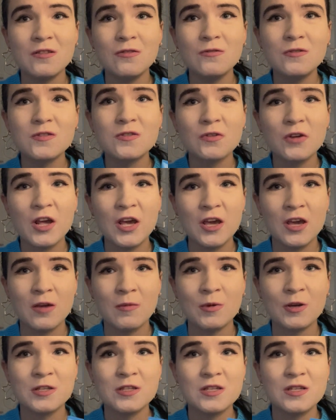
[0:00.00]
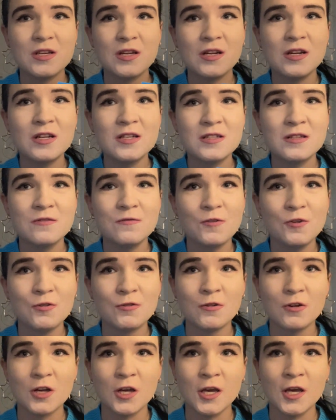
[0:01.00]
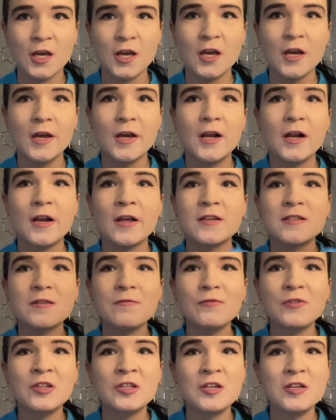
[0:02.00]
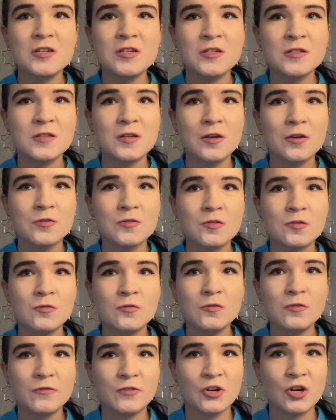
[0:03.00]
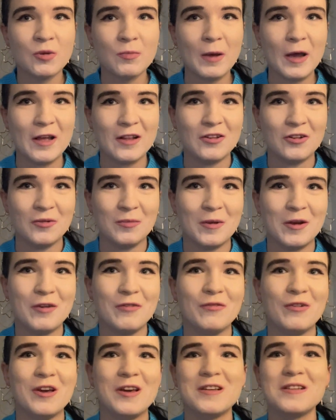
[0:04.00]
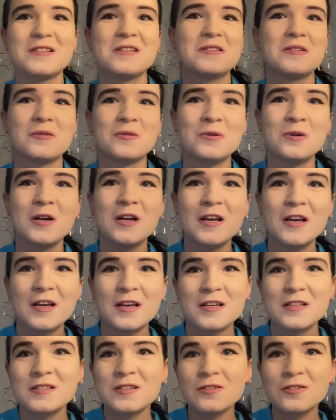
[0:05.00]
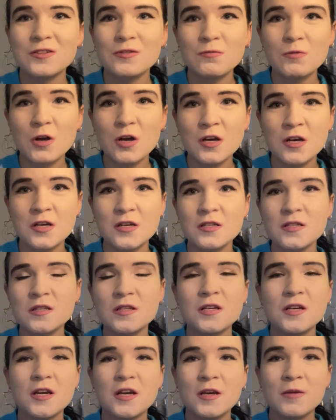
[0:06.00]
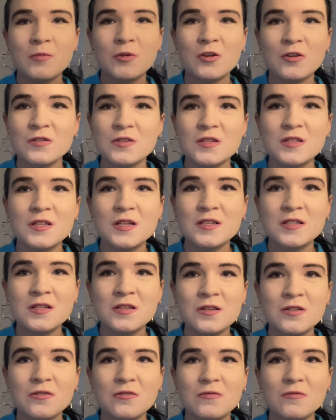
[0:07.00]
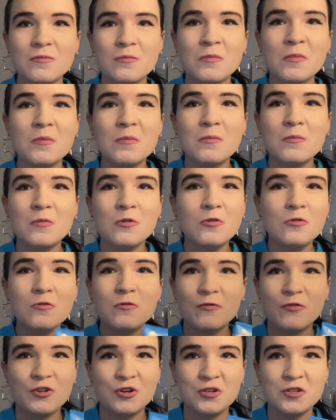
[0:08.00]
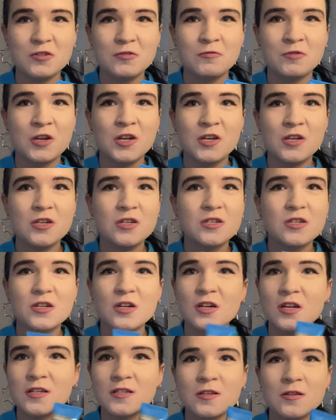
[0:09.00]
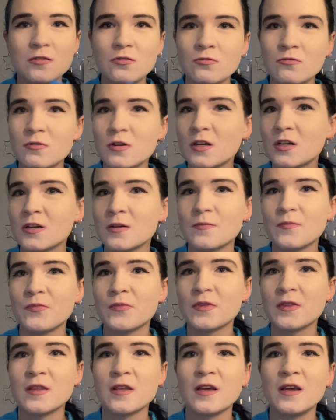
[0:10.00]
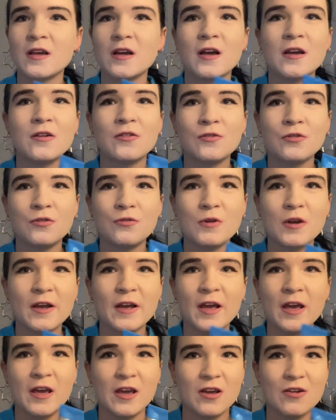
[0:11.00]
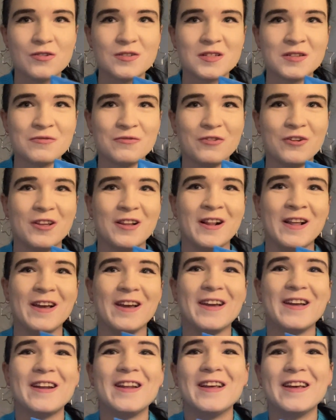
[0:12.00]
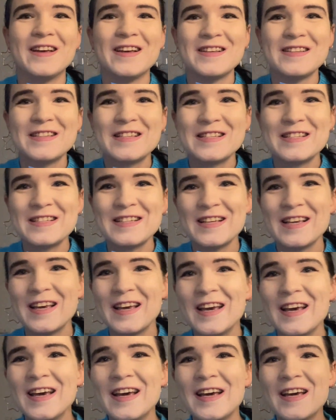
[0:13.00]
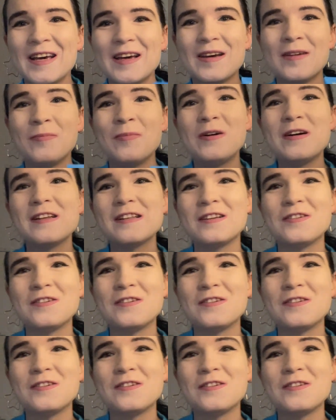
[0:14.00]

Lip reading: looks okay, but it doesn't feel okay. Like some foundations, they also look very bad on my face, so it's not the worst, because it doesn't look very strange. It doesn't look like, I don't know, a cake or something like this, but